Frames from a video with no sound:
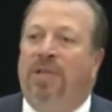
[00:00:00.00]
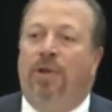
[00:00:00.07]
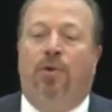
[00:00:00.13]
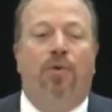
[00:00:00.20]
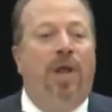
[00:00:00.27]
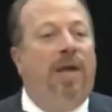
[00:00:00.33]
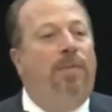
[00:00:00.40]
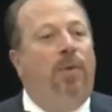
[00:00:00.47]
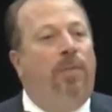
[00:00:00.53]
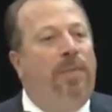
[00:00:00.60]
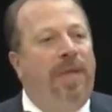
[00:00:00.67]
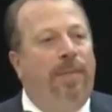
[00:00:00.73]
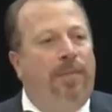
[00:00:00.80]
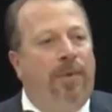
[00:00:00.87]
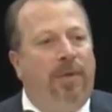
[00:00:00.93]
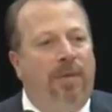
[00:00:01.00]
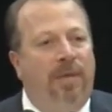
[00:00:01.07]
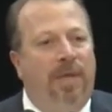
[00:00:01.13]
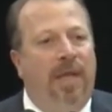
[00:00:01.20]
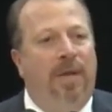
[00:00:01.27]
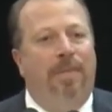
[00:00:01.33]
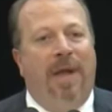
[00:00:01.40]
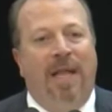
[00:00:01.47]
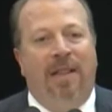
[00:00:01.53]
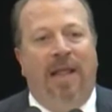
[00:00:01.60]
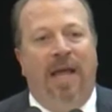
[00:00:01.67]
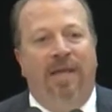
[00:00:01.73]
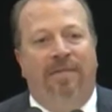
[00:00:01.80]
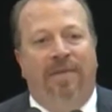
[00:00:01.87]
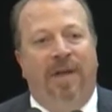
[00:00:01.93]
incredible people in my
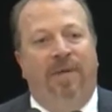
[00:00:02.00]
life.